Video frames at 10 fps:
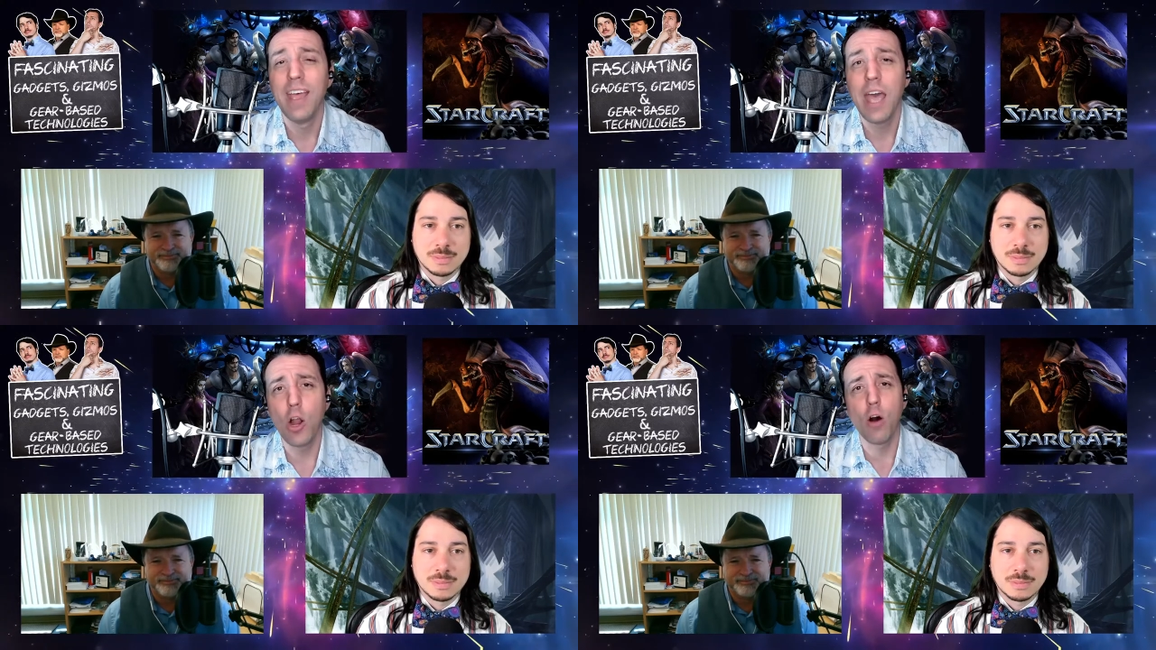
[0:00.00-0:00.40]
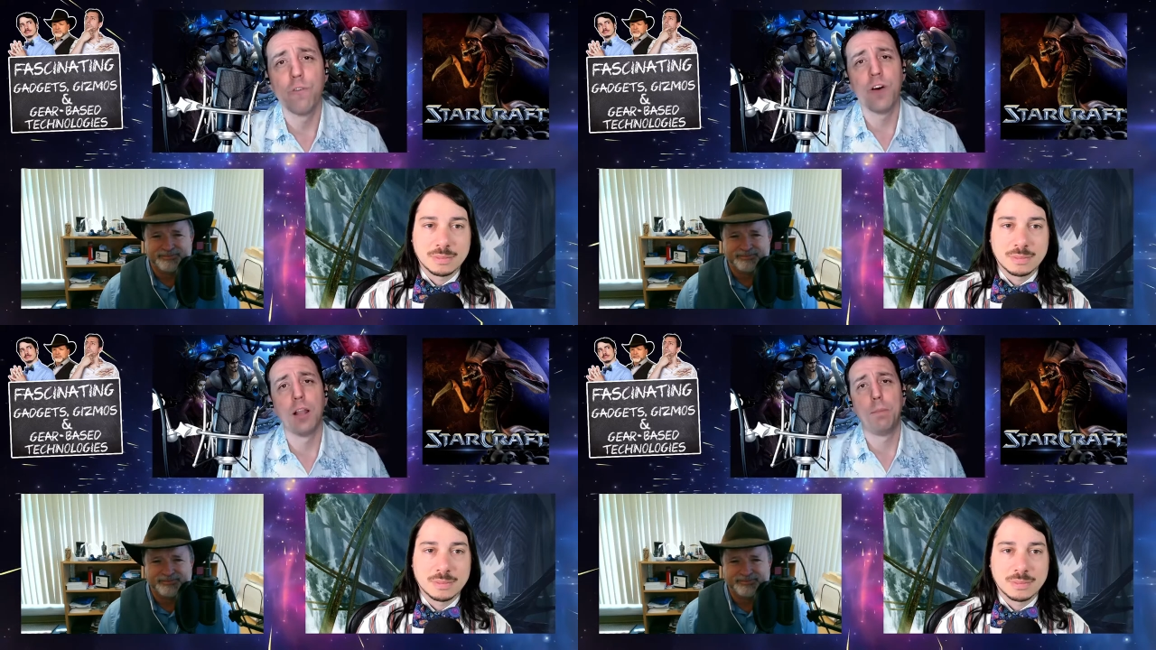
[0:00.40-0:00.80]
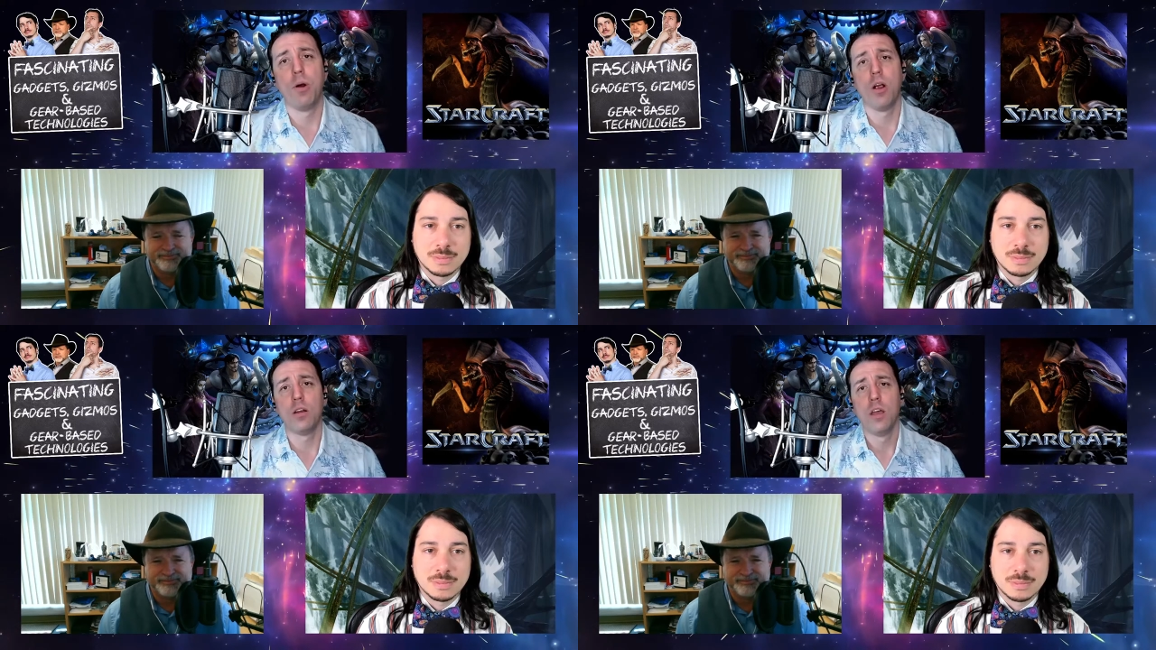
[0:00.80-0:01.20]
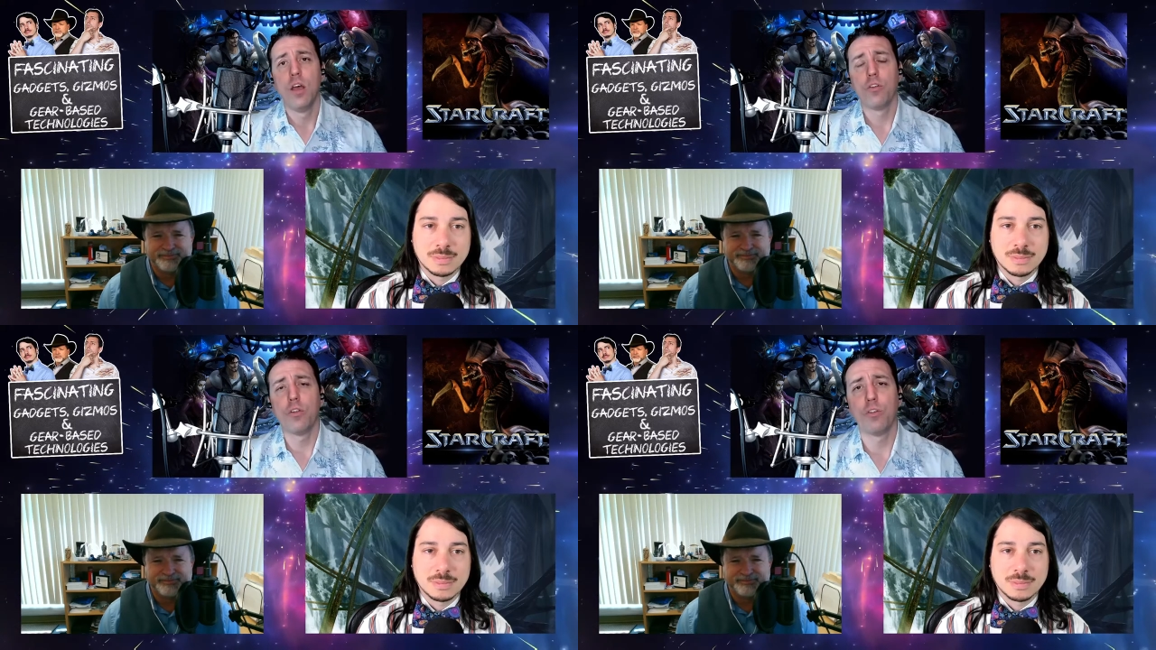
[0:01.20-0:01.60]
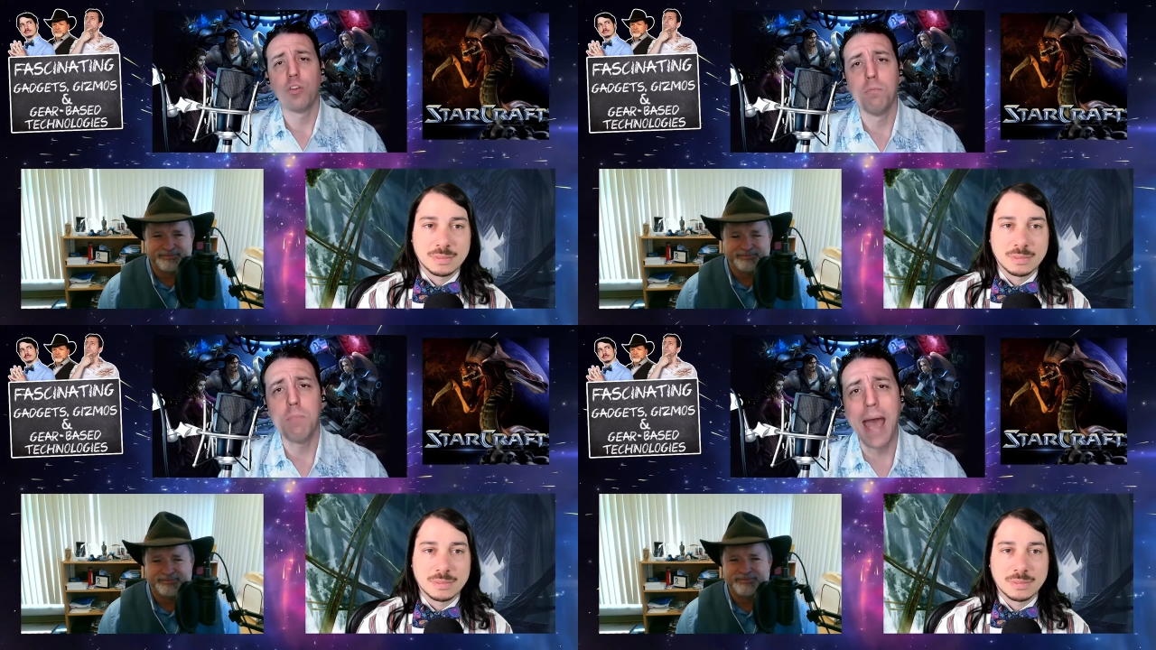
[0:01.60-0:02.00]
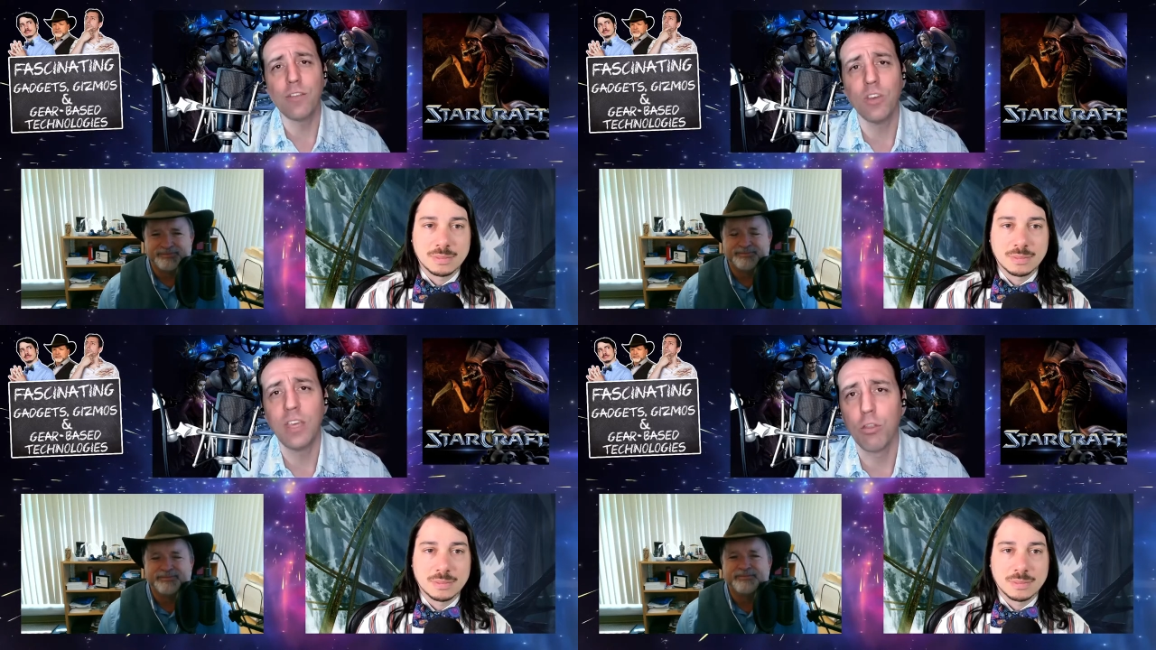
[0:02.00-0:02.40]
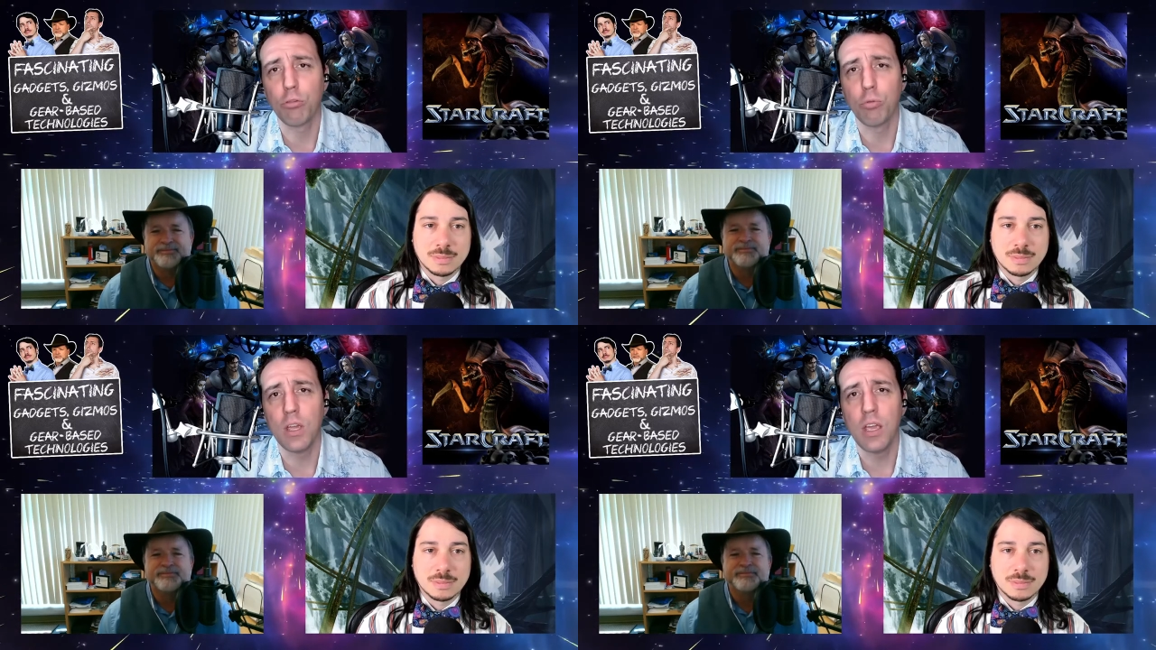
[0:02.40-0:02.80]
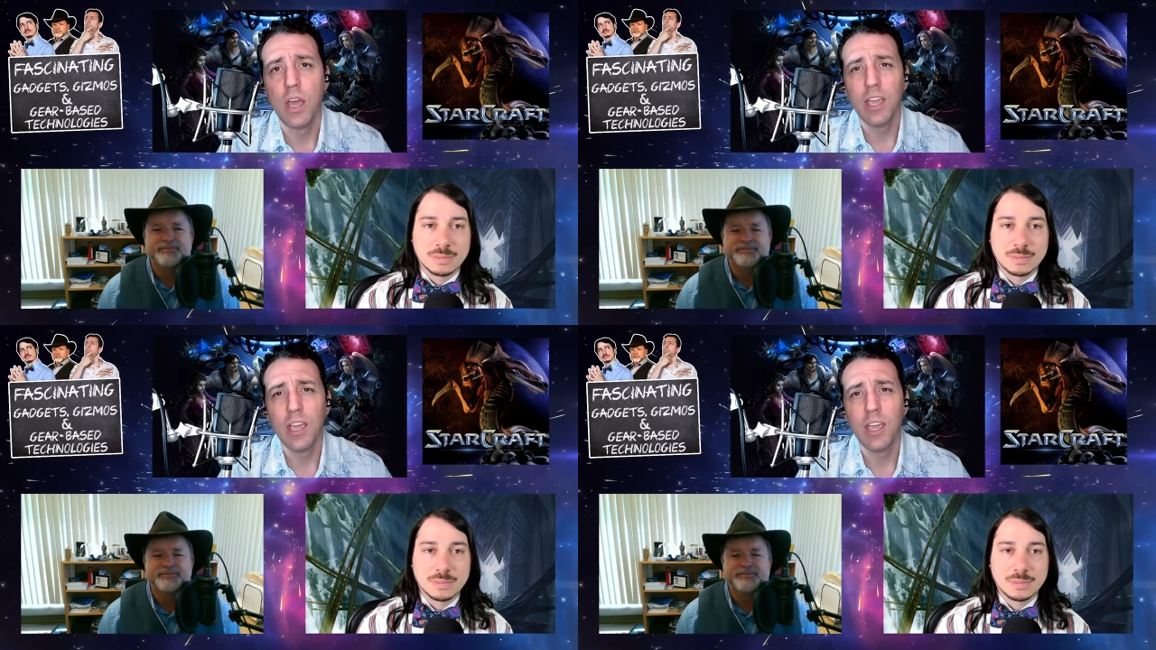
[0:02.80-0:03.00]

Speaker 1: It all fell apart. So there's some magic in three.